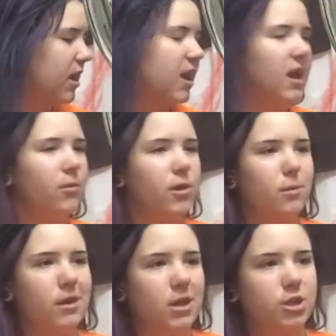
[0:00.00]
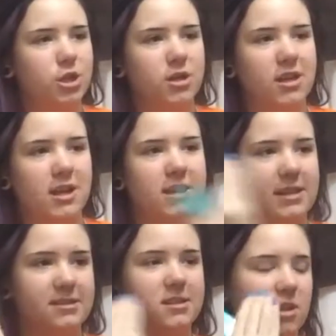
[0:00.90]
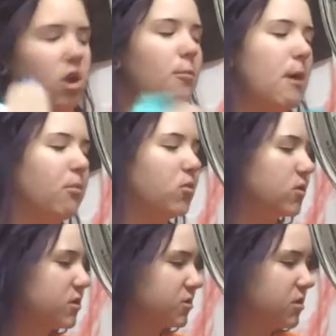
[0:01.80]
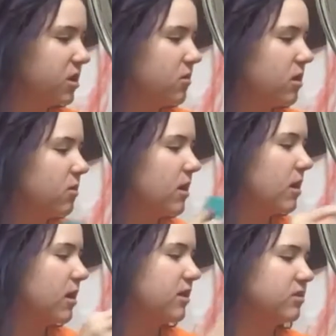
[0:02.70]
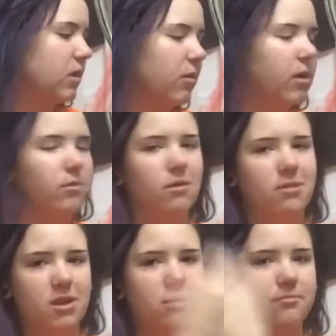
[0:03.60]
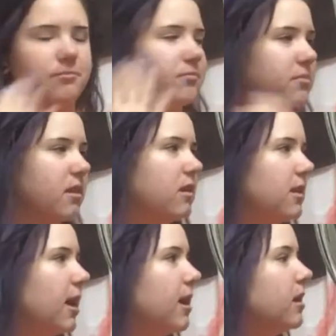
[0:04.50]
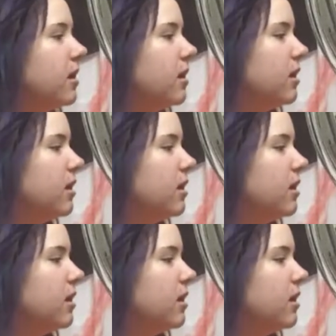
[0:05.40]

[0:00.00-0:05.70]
and I want to make sure that it gets into all my pores really, really well, and so I want to rub it in a lot.